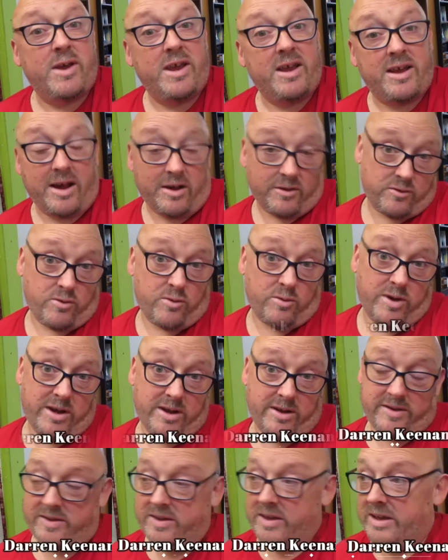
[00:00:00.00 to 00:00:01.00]
week, as
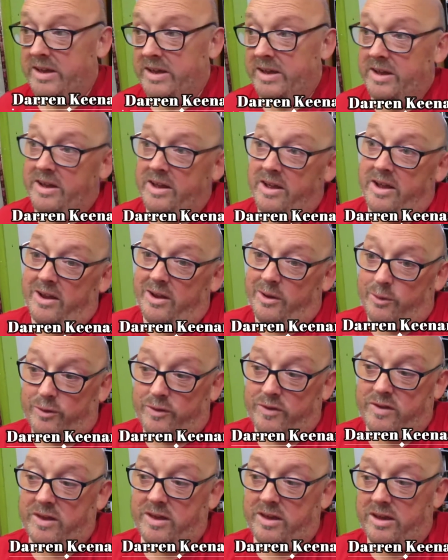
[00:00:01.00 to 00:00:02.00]
always. You'll
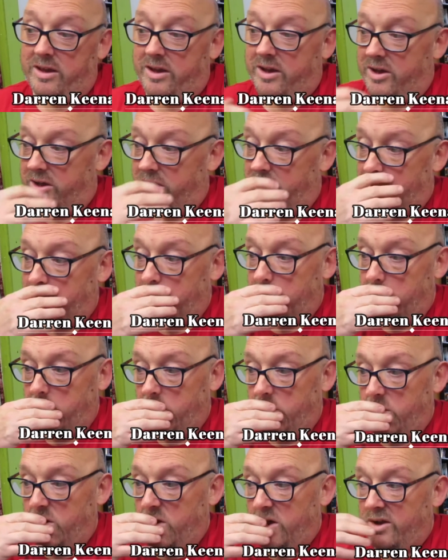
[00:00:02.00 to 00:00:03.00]
see,
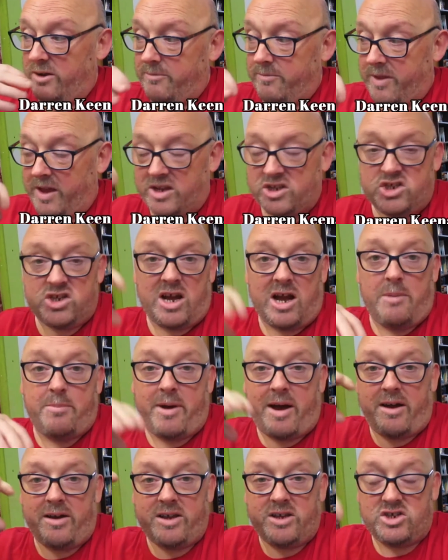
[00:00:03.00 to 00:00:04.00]
I'll chat
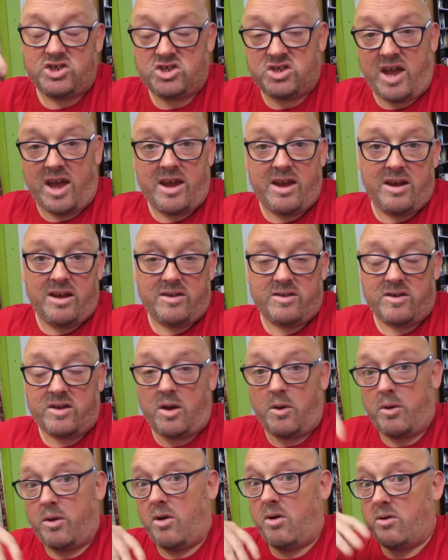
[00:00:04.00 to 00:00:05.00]
about it each day as I
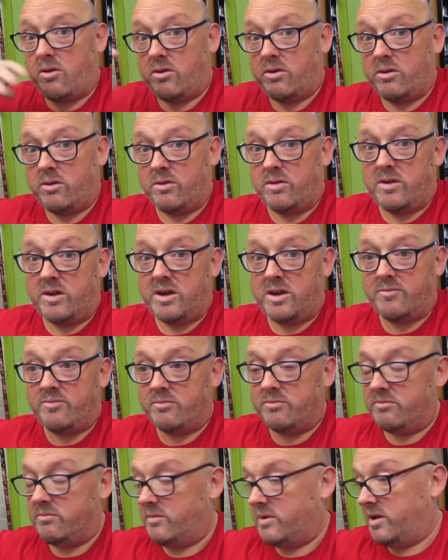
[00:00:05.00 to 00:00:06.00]
go along. You'll see
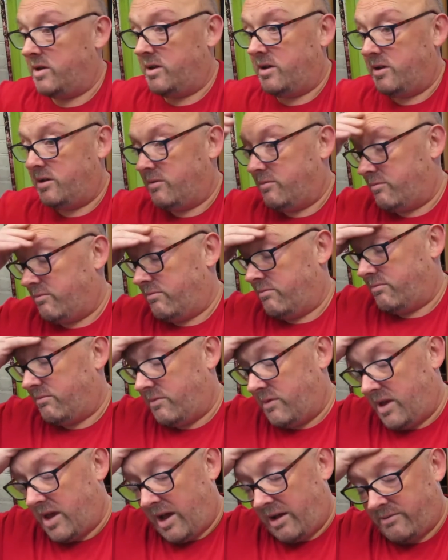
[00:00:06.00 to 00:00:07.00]
different.
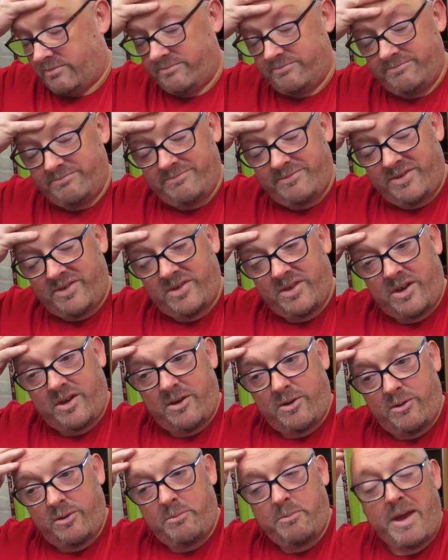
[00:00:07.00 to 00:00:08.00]
Yeah,
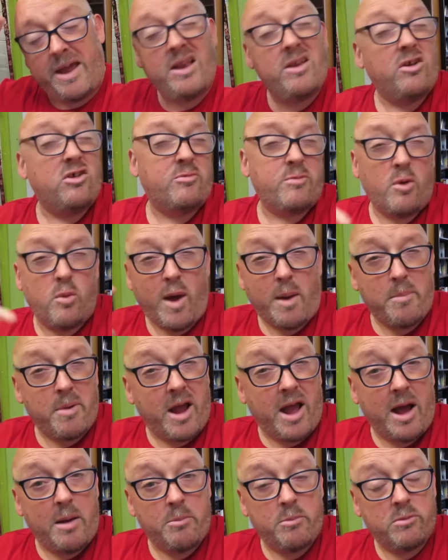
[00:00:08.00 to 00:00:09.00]
so mainly use my
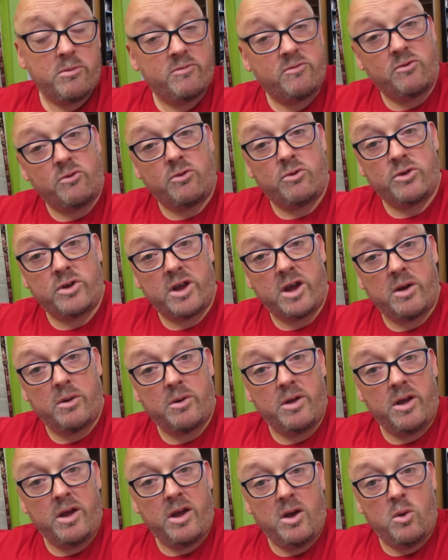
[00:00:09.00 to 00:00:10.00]
webcam with the audio,
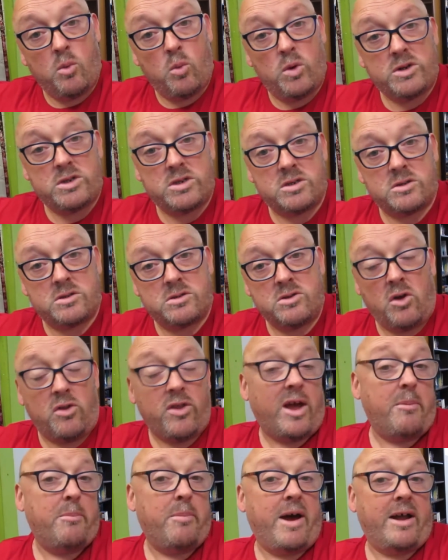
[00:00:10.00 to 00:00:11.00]
which is not
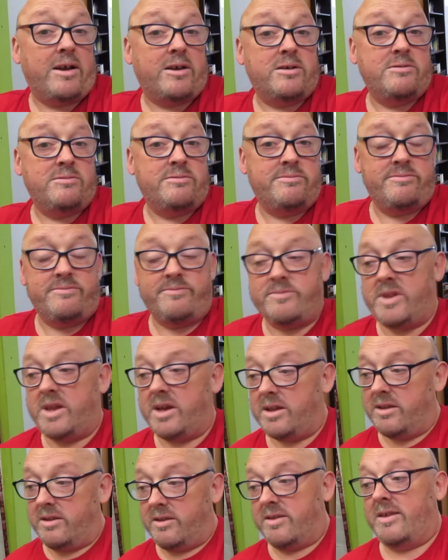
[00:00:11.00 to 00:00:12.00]
that bad.
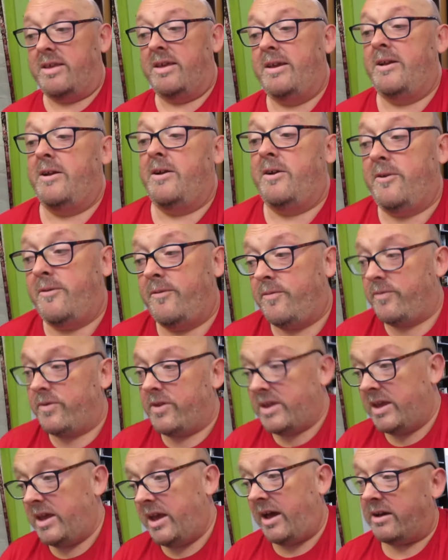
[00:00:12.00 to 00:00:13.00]
And
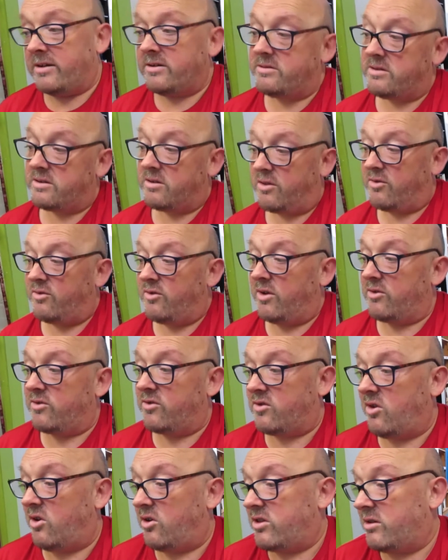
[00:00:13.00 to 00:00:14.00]
yeah, I just thought I'd
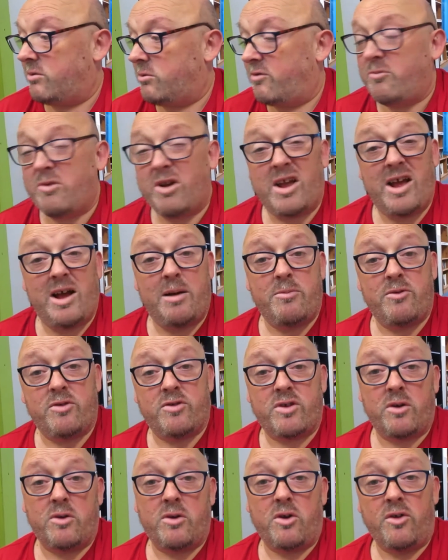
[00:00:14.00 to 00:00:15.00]
start it with my camera.
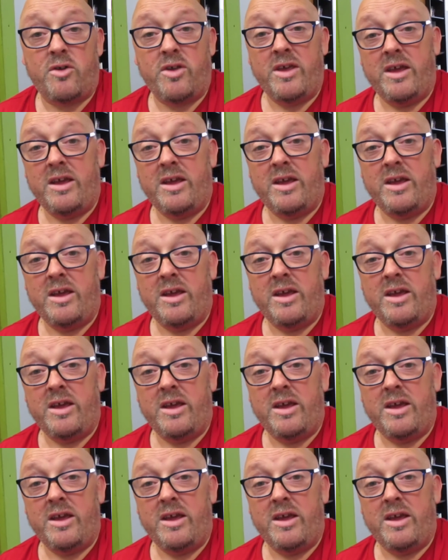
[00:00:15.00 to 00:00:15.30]
So, you've got